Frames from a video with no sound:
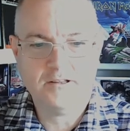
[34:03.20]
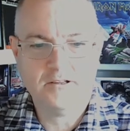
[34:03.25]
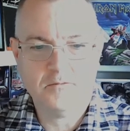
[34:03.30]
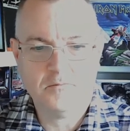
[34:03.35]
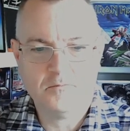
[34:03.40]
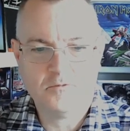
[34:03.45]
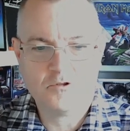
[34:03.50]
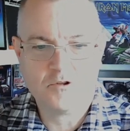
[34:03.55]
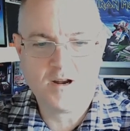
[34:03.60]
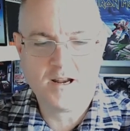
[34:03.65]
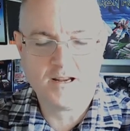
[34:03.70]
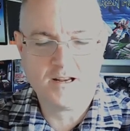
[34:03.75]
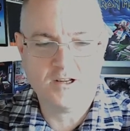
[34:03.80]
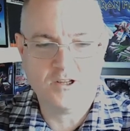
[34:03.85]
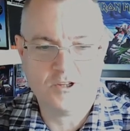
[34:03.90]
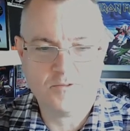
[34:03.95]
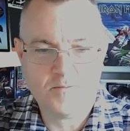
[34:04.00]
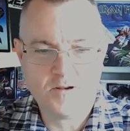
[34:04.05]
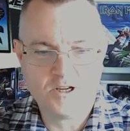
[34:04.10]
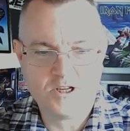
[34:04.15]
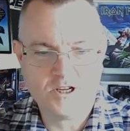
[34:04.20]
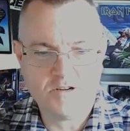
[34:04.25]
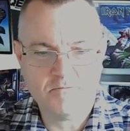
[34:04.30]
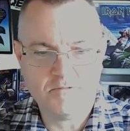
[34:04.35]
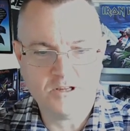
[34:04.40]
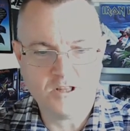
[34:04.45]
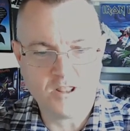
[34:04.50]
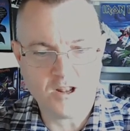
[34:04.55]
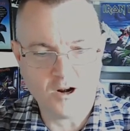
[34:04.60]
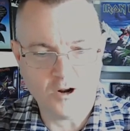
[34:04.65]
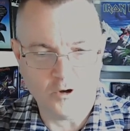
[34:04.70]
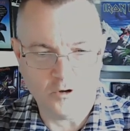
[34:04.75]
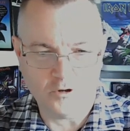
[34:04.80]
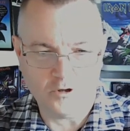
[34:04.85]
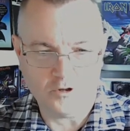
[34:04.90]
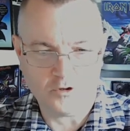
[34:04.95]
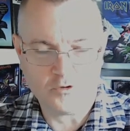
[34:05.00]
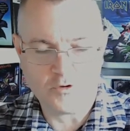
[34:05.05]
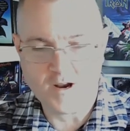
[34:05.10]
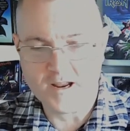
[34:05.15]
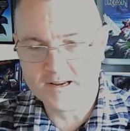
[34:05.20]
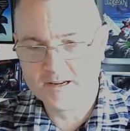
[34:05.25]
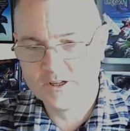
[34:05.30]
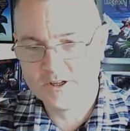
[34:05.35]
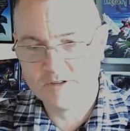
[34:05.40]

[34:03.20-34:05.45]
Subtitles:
track, especially one of the longer tracks.